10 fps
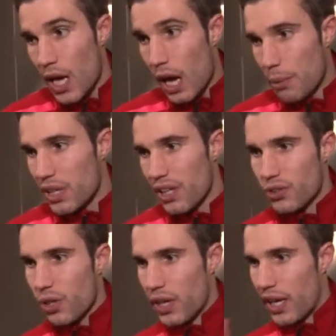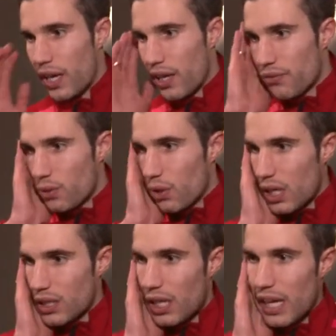I believe so, yeah. If you
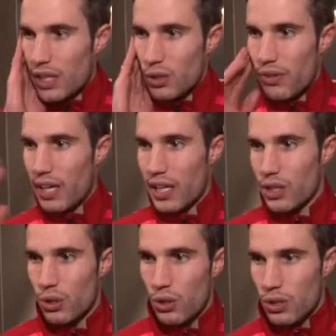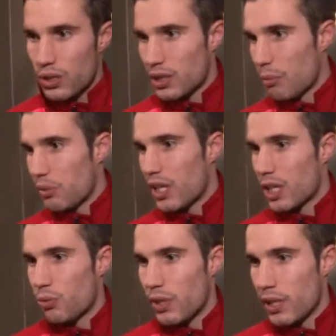look at the likes of Alex Song, Sami
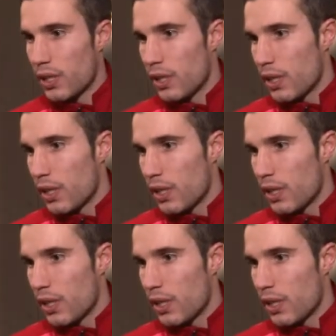Nasri,